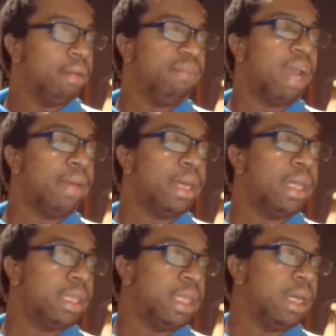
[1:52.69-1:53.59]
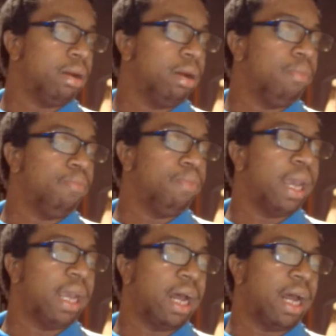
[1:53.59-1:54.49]
Maybe she could
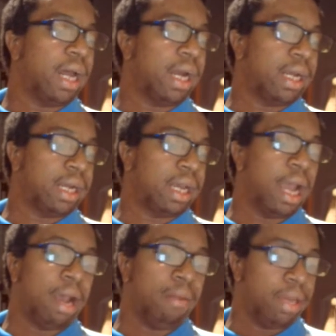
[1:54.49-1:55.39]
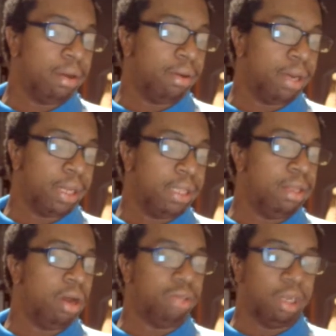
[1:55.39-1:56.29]
make a cameo in
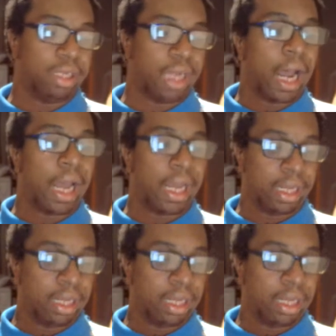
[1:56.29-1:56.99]
No Time to Die.